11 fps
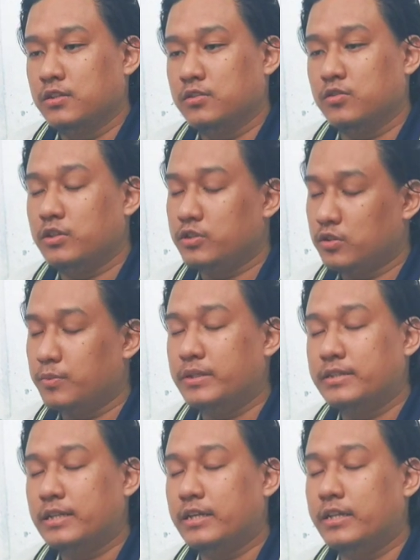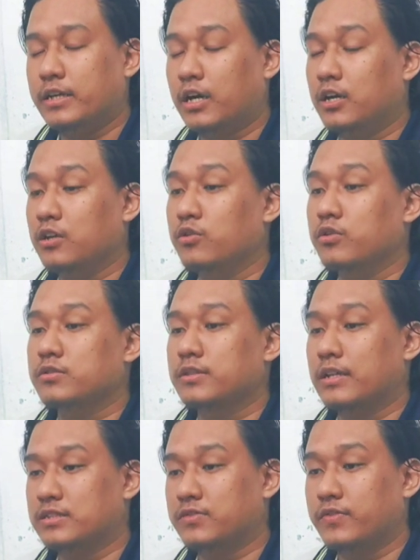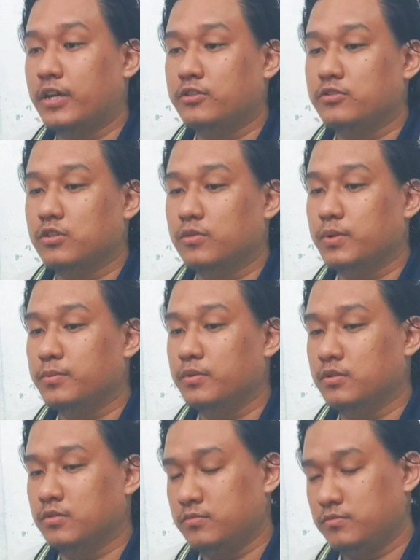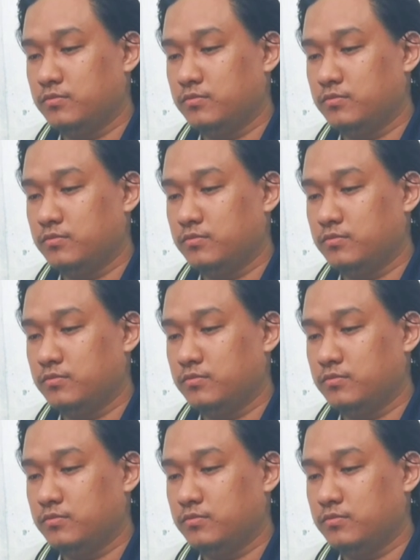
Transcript: So these are basically the Carl Jung's classification of people